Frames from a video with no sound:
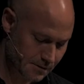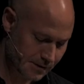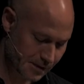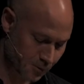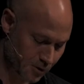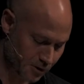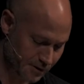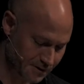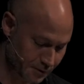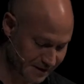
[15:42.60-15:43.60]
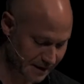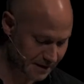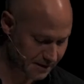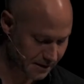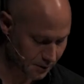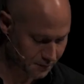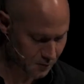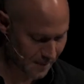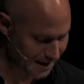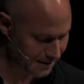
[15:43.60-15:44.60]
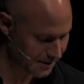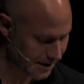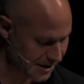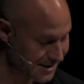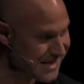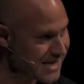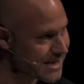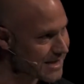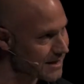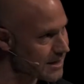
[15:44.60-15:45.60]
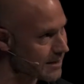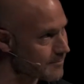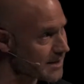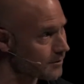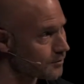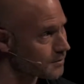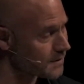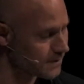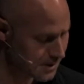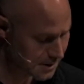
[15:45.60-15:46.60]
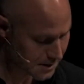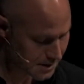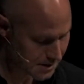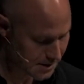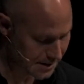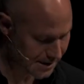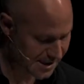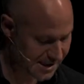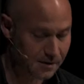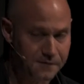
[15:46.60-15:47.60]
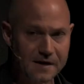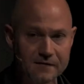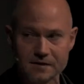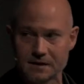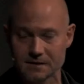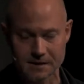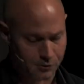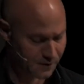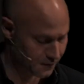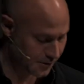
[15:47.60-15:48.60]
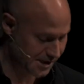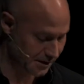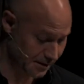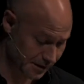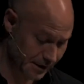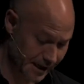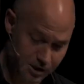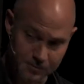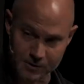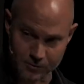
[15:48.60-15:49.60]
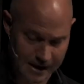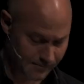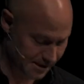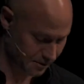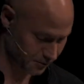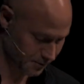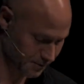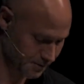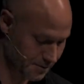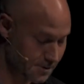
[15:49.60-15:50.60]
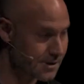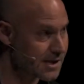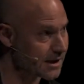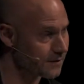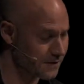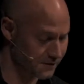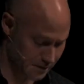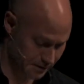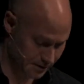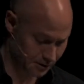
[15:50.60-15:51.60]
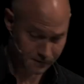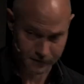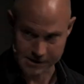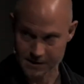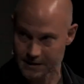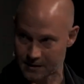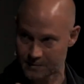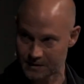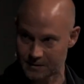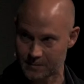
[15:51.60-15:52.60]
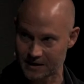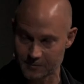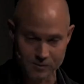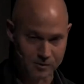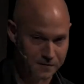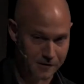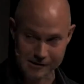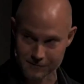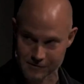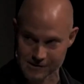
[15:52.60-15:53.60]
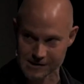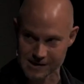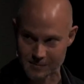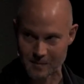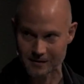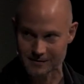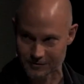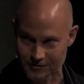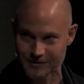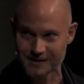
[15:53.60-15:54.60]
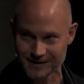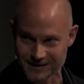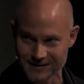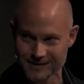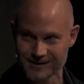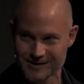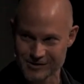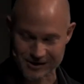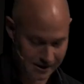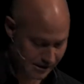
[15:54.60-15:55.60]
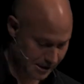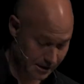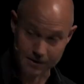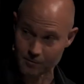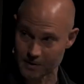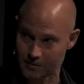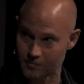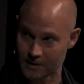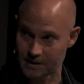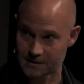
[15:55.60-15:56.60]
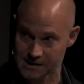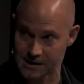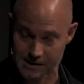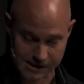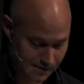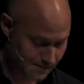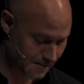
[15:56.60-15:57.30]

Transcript: The worth or dignity of humanity is, in this sense, absolute. It is self-evident and universal. And the relation between absolute, self-evident, and universal can be debated between philosophers. I see Martin already shaking his head, and we can discuss.